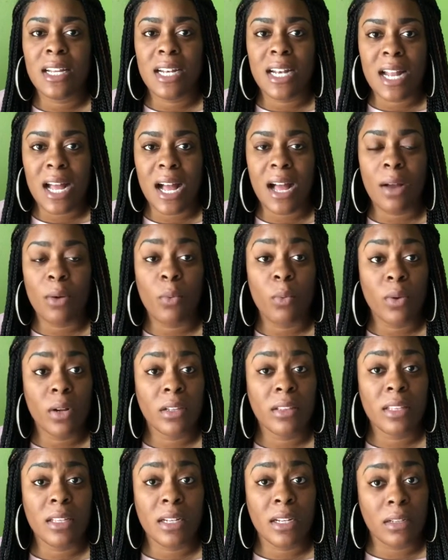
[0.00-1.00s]
not
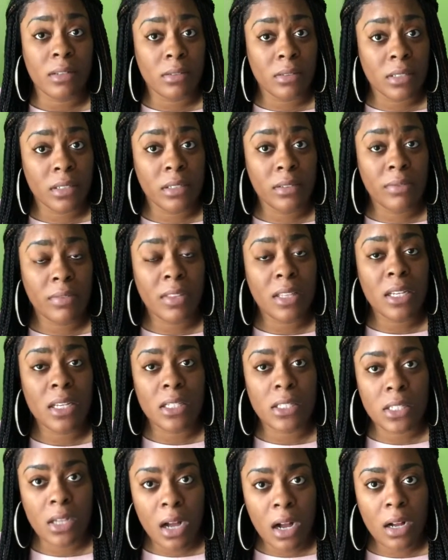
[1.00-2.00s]
worth it. Now, certain
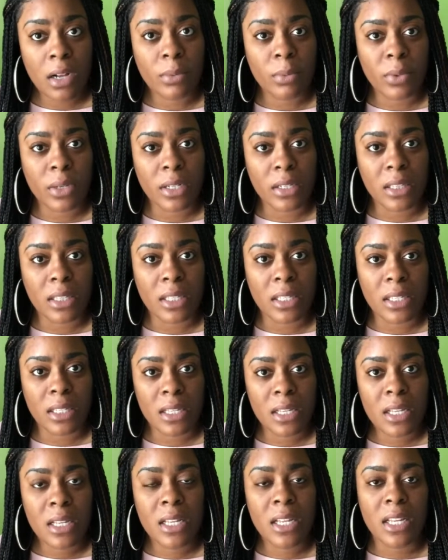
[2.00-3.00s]
things are worth it,
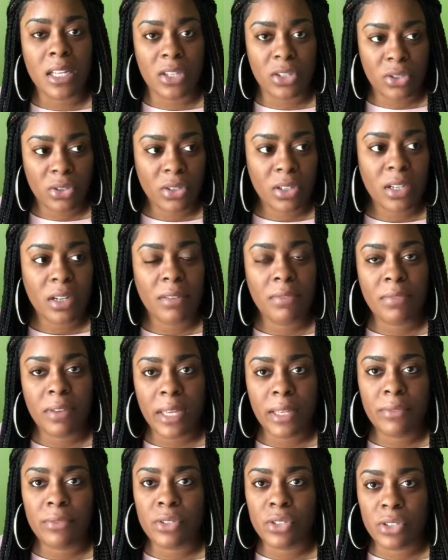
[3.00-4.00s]
and you're gonna
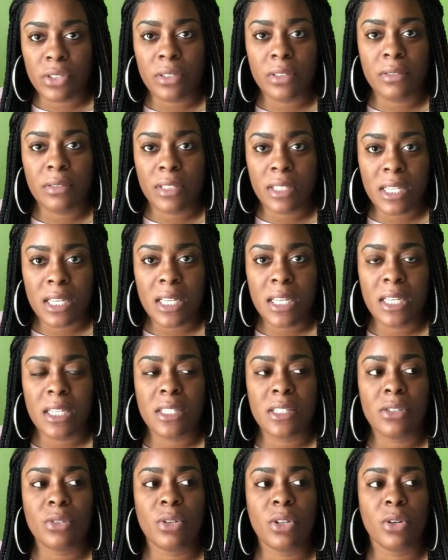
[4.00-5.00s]
fight for certain
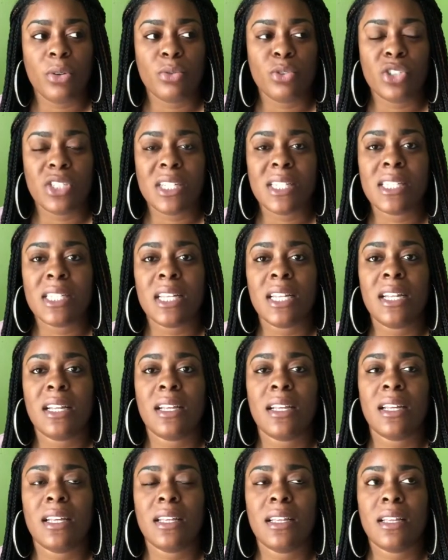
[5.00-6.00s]
things, just in
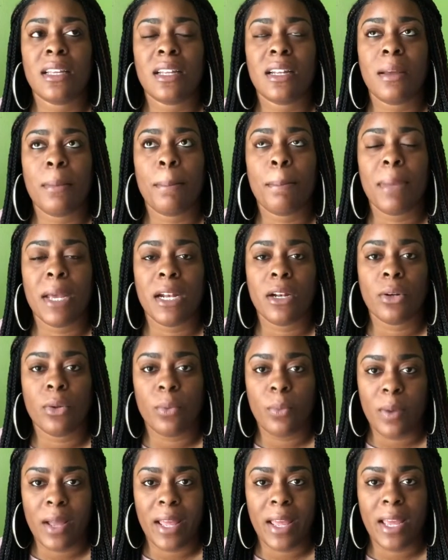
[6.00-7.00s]
a better
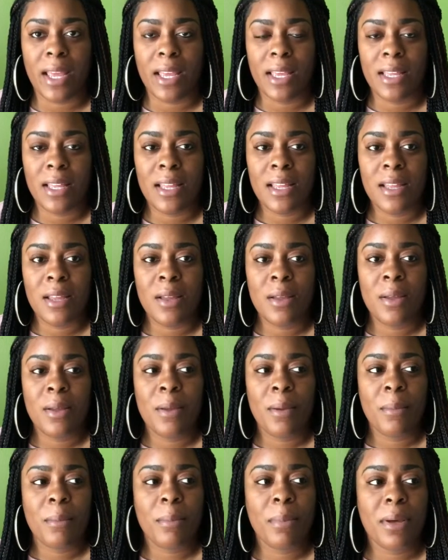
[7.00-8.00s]
way.
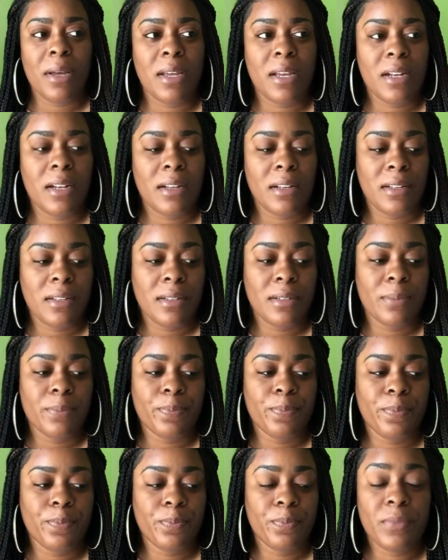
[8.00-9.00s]
But
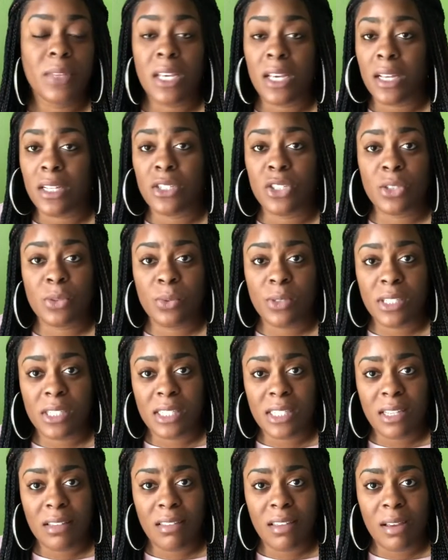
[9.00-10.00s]
yeah, I just wanted to
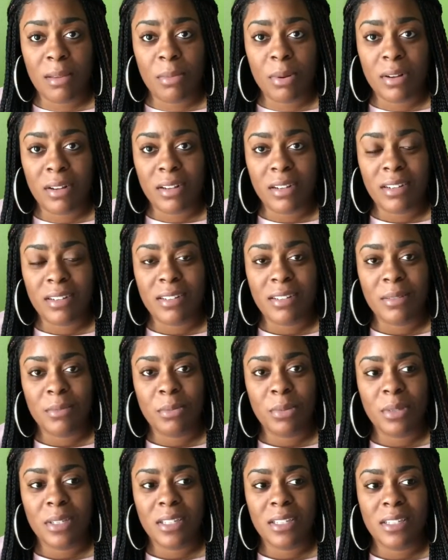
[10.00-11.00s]
say that part,
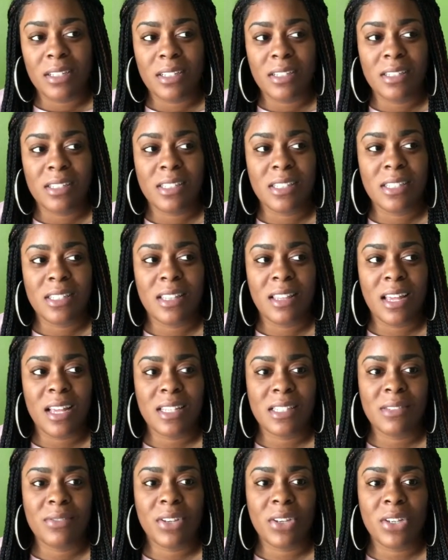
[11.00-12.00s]
because
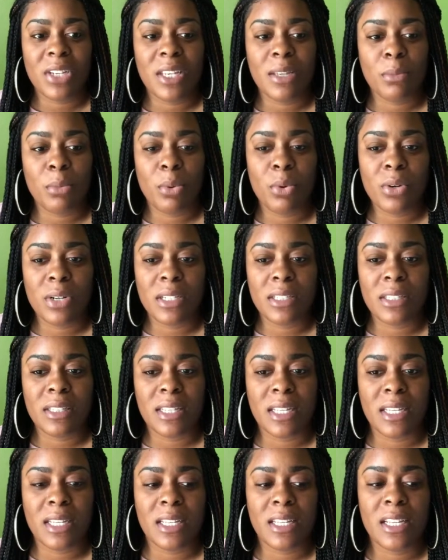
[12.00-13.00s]
that's very important,
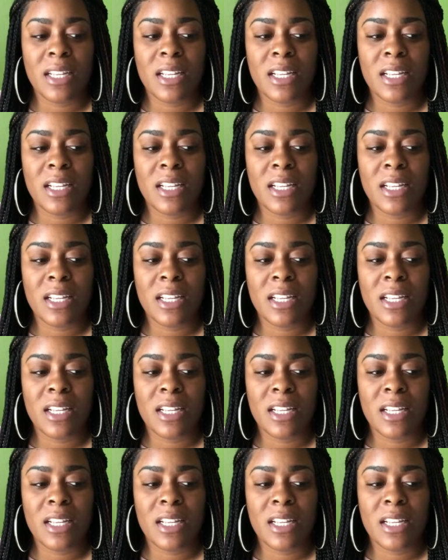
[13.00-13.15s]
that